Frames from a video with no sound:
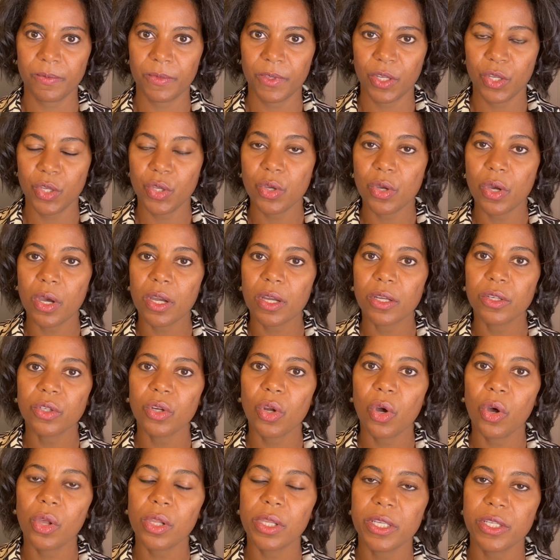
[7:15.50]
You
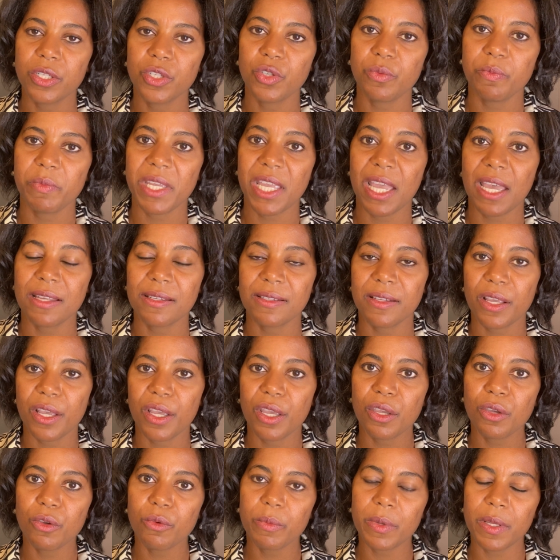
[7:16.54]
acknowledged me as a
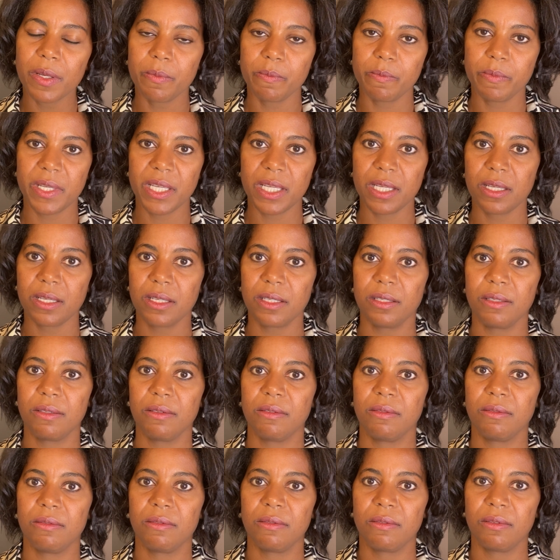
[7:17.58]
human being.
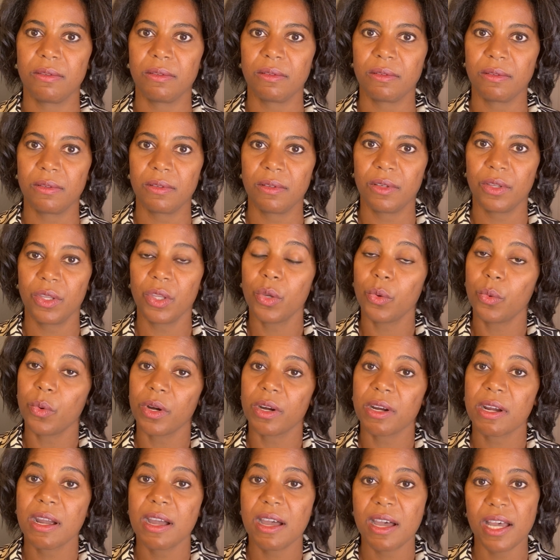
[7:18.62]
You
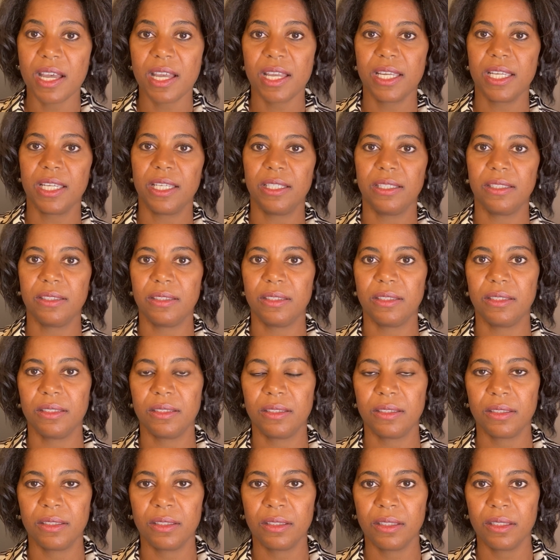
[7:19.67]
were kind.
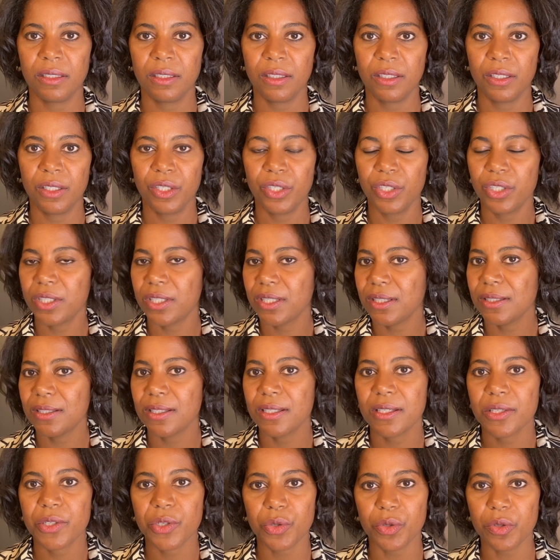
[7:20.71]
You didn't
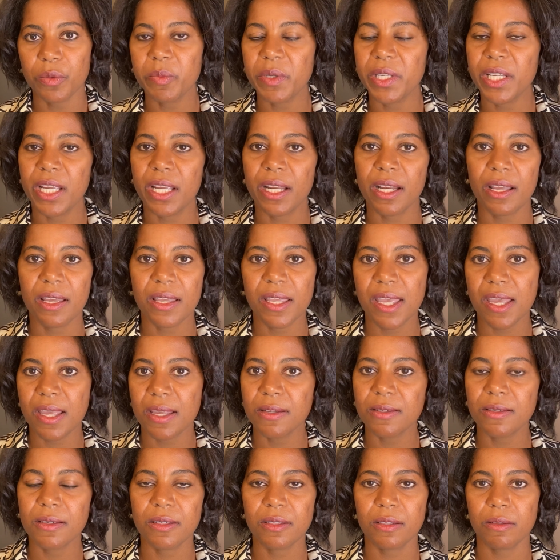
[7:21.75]
discriminate
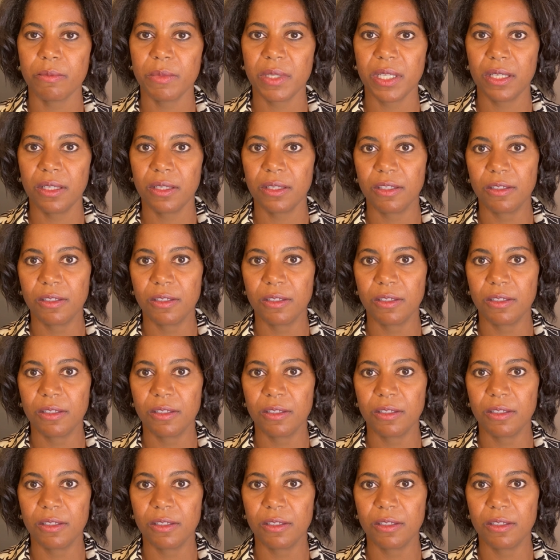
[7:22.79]
against me.